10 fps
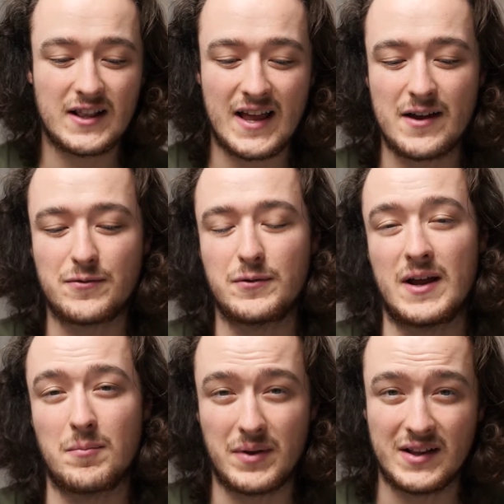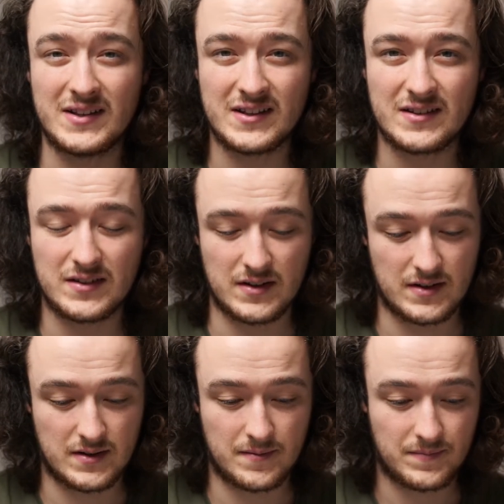life when I'm building
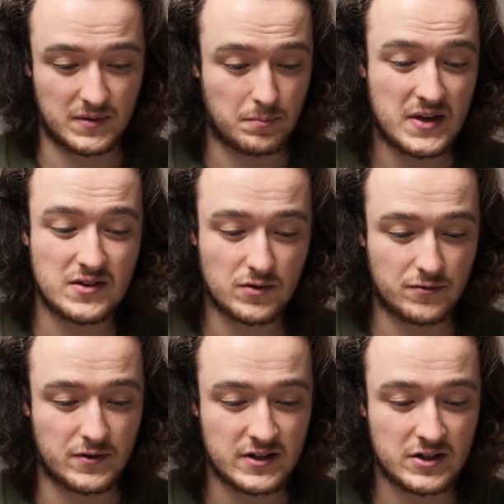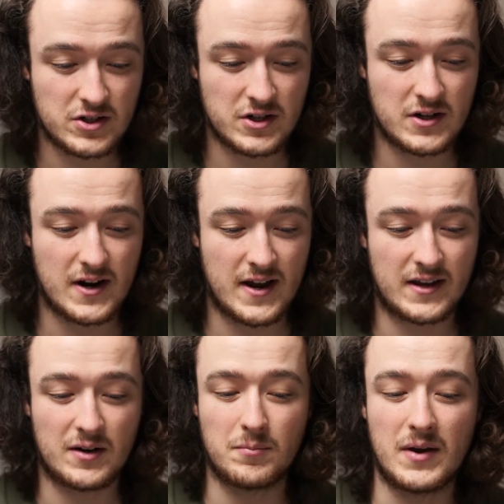the, the piece of furniture, I
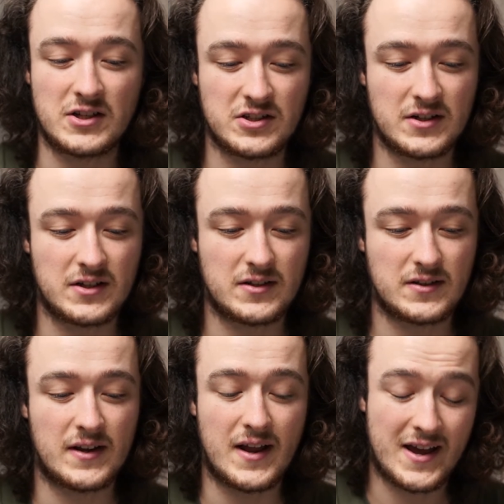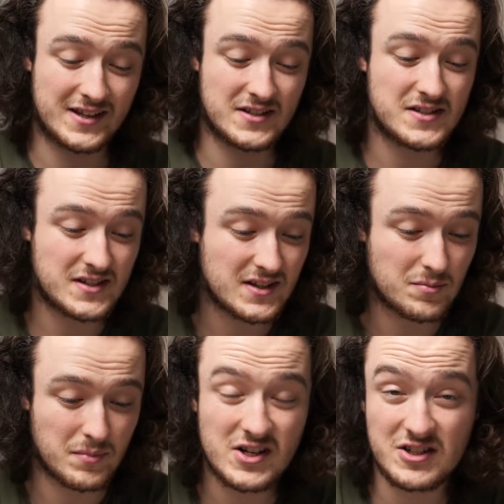can measure it and I can see the
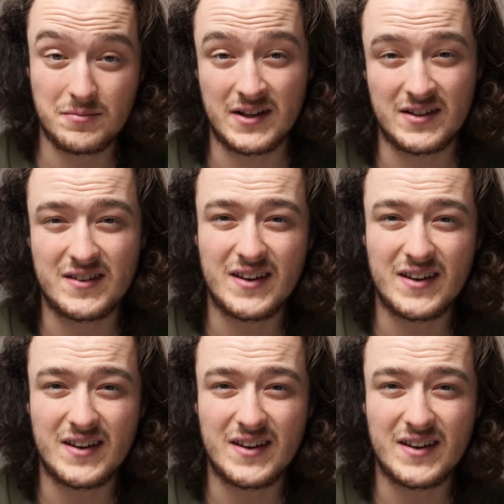measurements